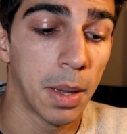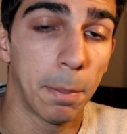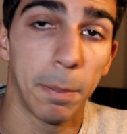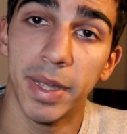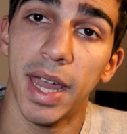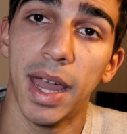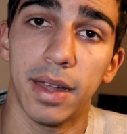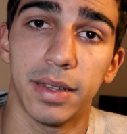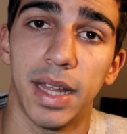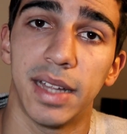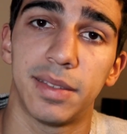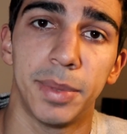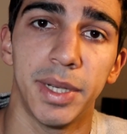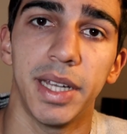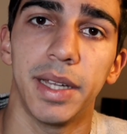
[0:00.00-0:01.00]
But yeah,
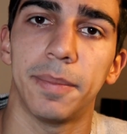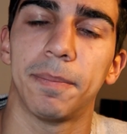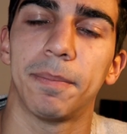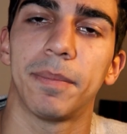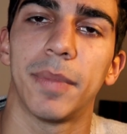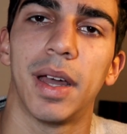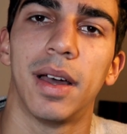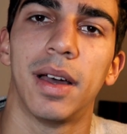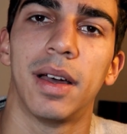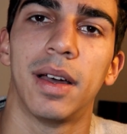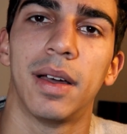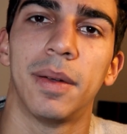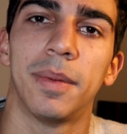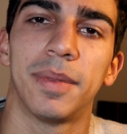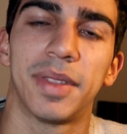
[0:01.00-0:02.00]
that's been it.
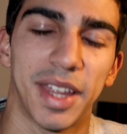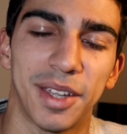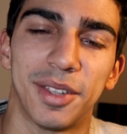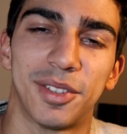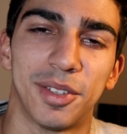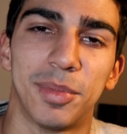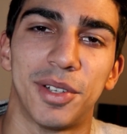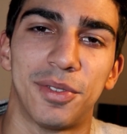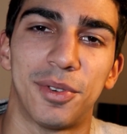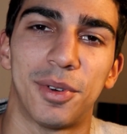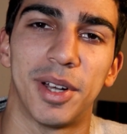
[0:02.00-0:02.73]
Thank you so much for